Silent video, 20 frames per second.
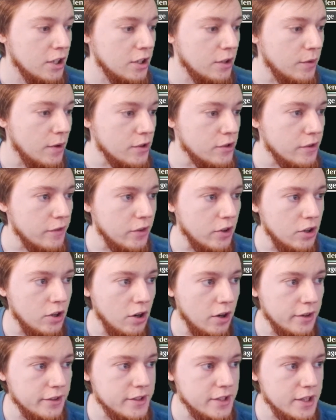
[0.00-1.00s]
We also have
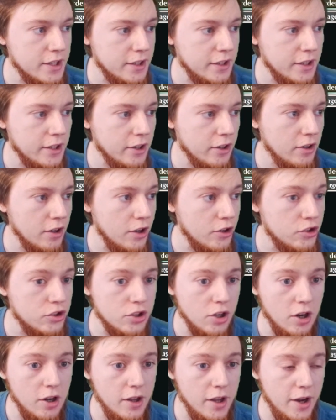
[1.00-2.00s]
Gonti in here. A
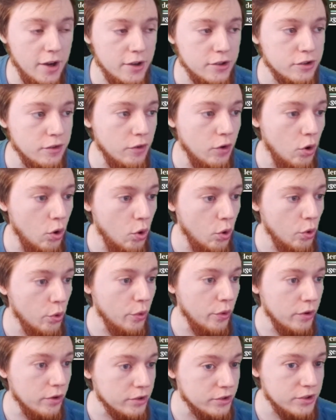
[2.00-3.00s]
Dollhouse of
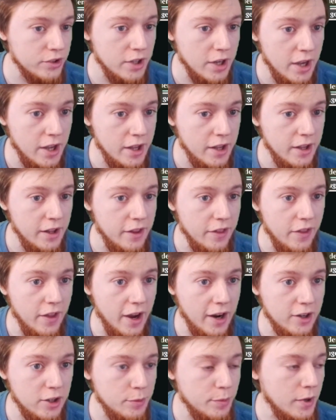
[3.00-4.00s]
Horrors.
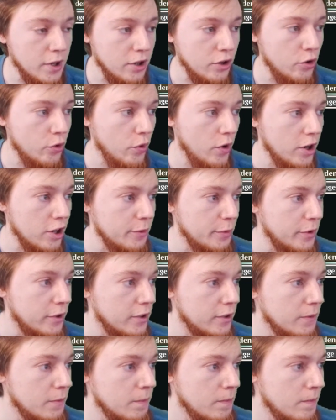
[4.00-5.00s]
That could be
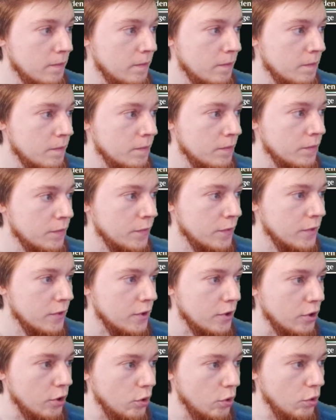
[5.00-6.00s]
incredible.
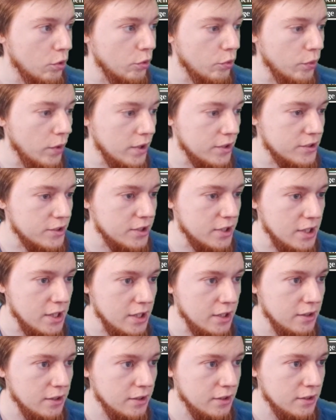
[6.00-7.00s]
An Old
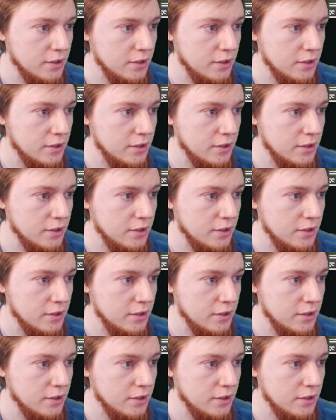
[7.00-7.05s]
Rutstein.